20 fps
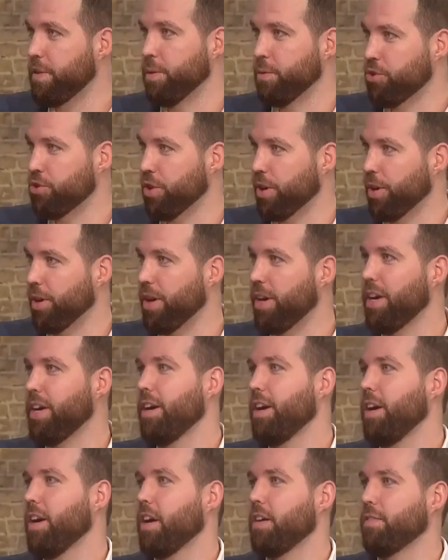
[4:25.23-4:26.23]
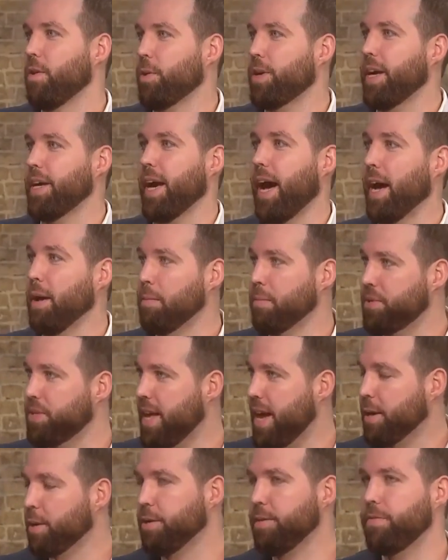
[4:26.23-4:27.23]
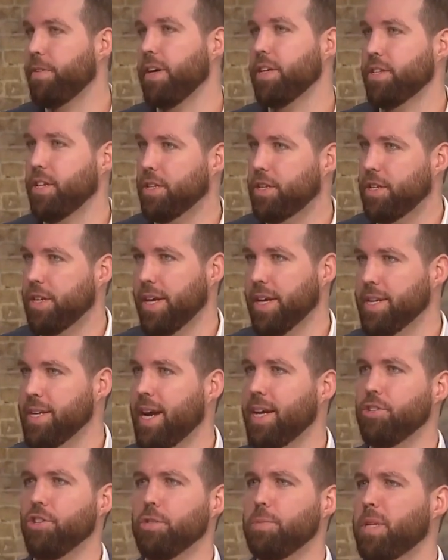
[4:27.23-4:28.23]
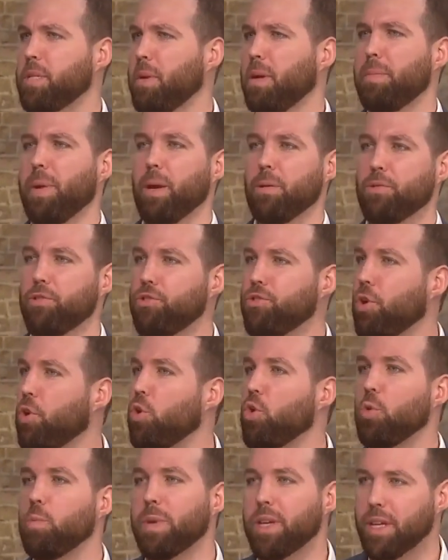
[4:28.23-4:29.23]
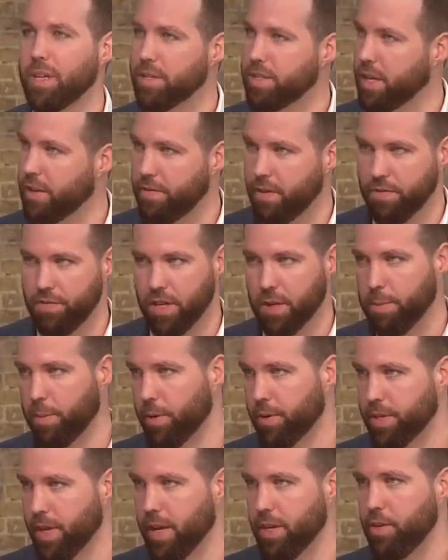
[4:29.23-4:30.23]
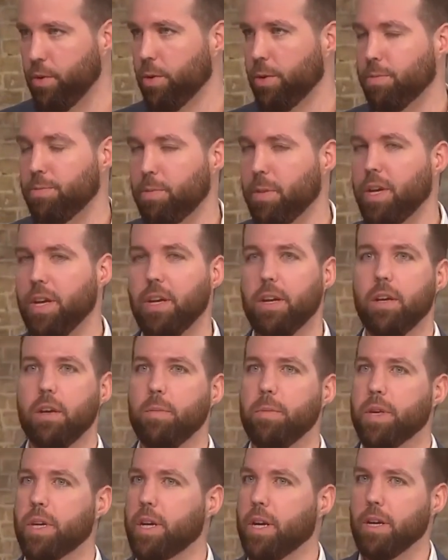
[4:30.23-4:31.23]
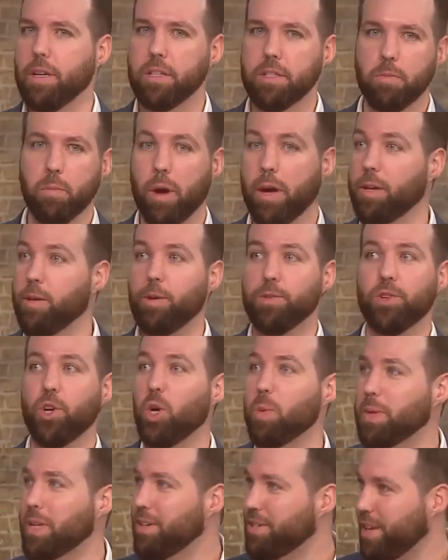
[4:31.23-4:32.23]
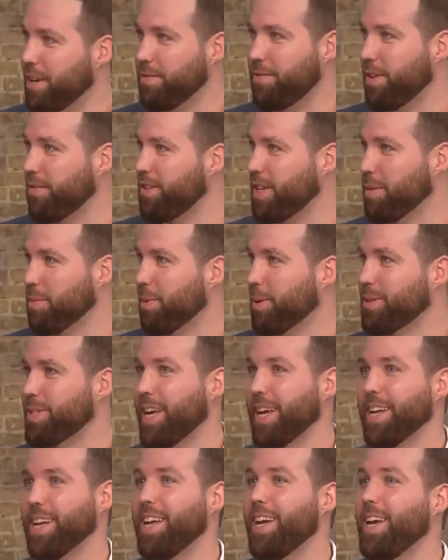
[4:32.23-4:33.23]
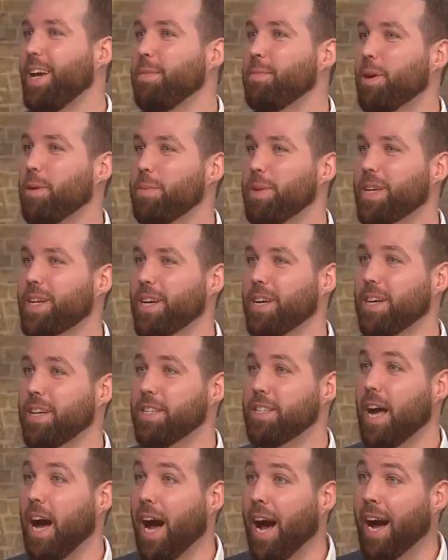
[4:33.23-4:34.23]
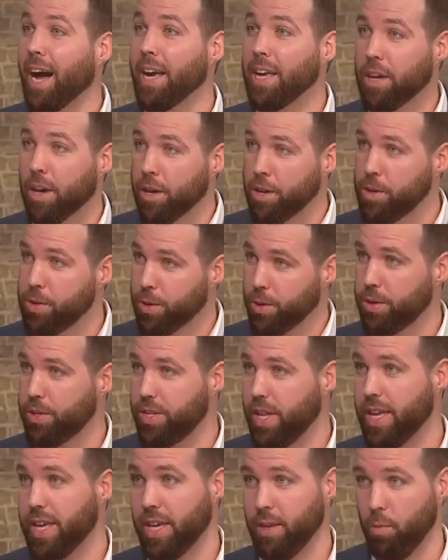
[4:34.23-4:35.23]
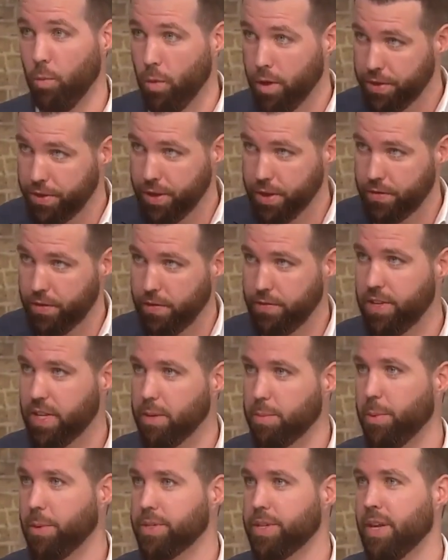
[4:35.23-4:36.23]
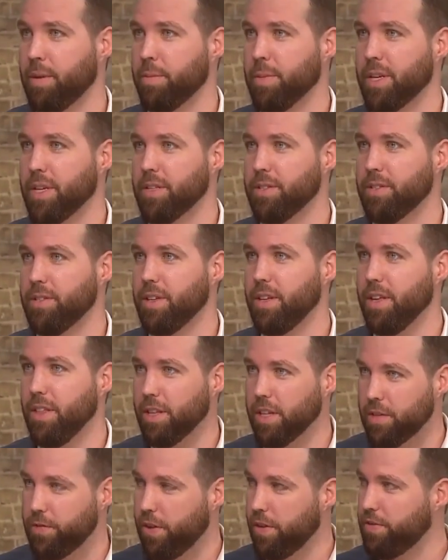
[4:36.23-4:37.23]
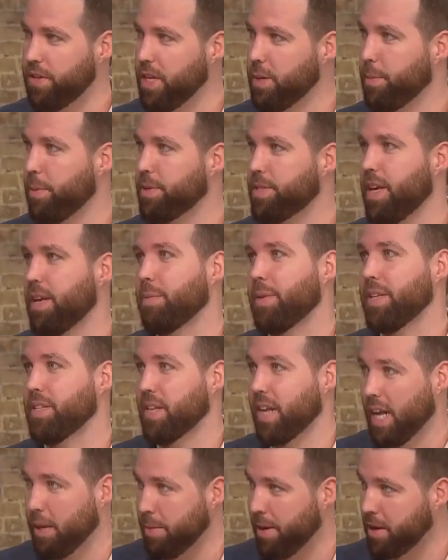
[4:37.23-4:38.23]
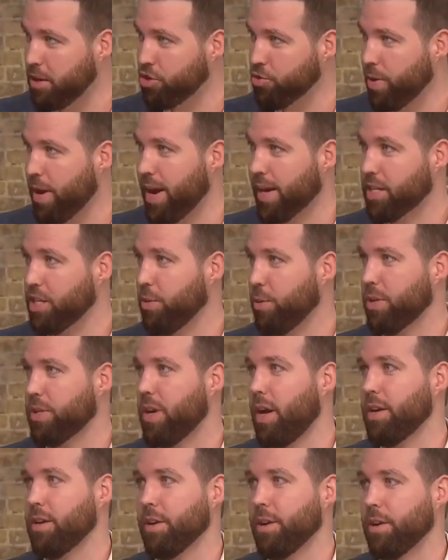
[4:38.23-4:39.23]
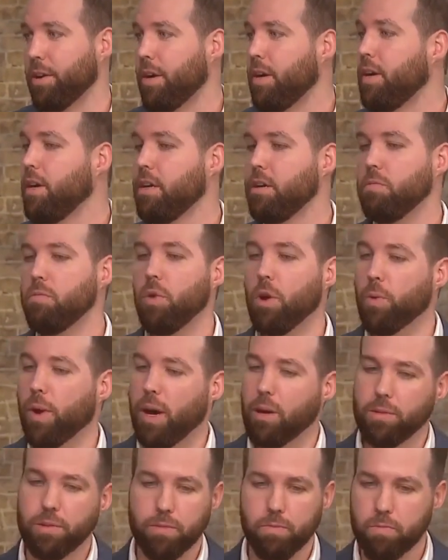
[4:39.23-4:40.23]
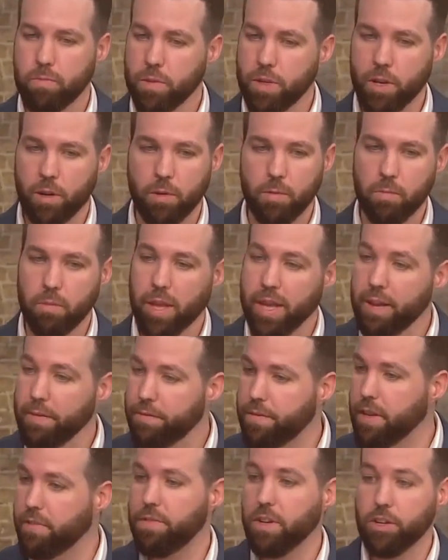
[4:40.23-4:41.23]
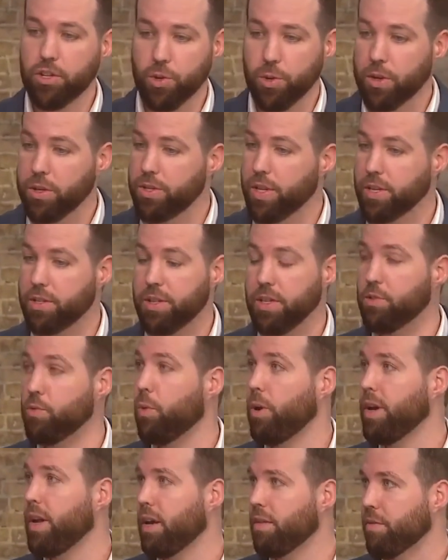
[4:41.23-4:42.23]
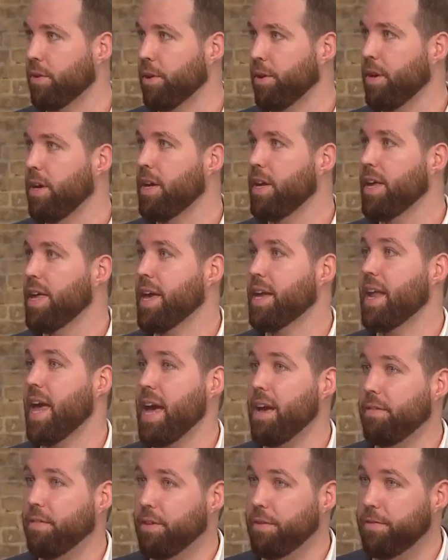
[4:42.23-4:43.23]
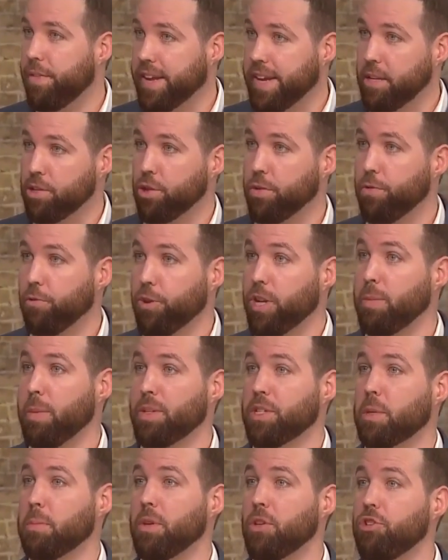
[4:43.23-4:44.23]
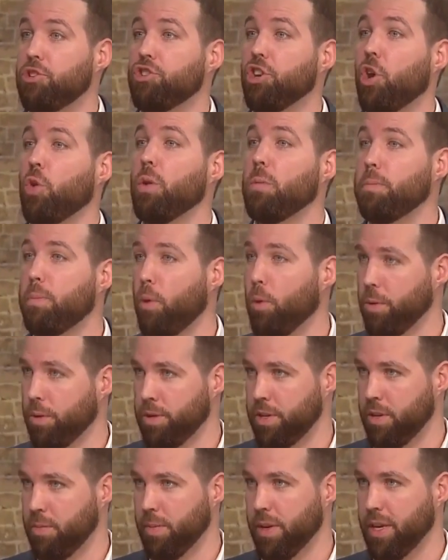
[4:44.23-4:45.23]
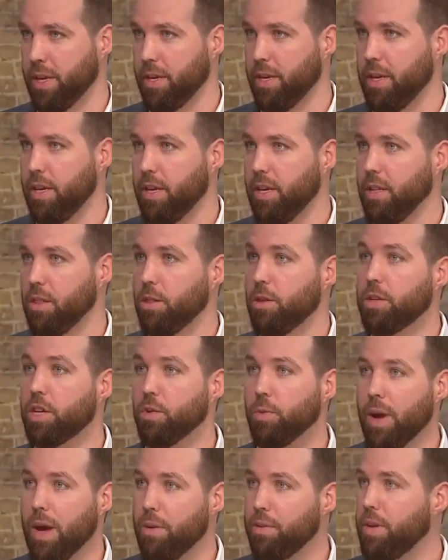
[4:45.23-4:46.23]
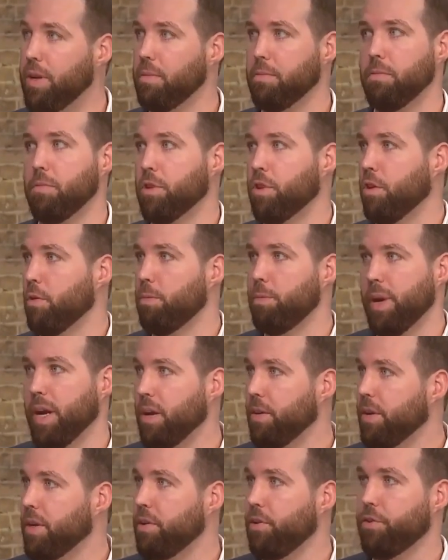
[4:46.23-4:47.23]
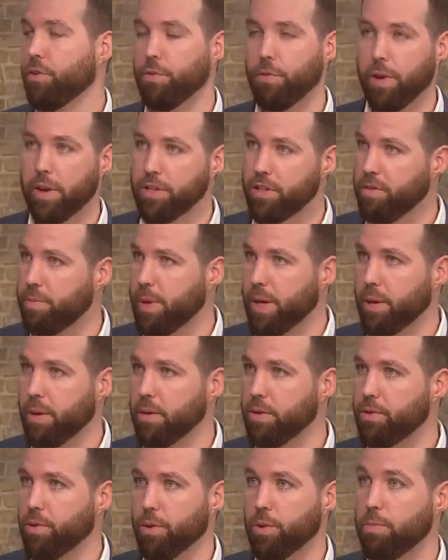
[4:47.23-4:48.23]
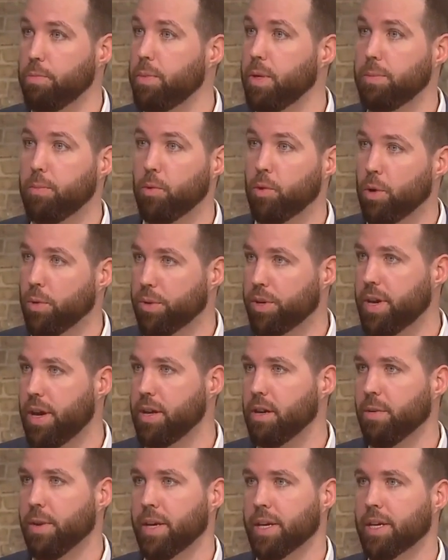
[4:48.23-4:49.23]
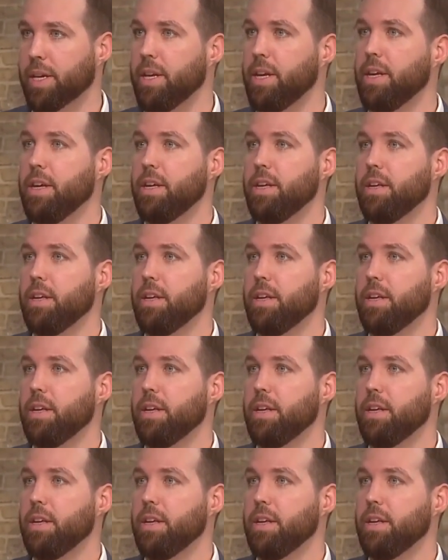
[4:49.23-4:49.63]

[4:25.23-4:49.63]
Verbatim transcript: future of, okay, I'm sacrificing today, not just because my parents told me to save 15% or because Michael told me to save 15%, but because I understand what this 15% means. This 15% means that I'm on track to retire around, you know, late 50s, early 60s, whatever, and have the financial freedom that's going to be so important to me. Look around at, you know, parents or friends of of parents or people who are retiring,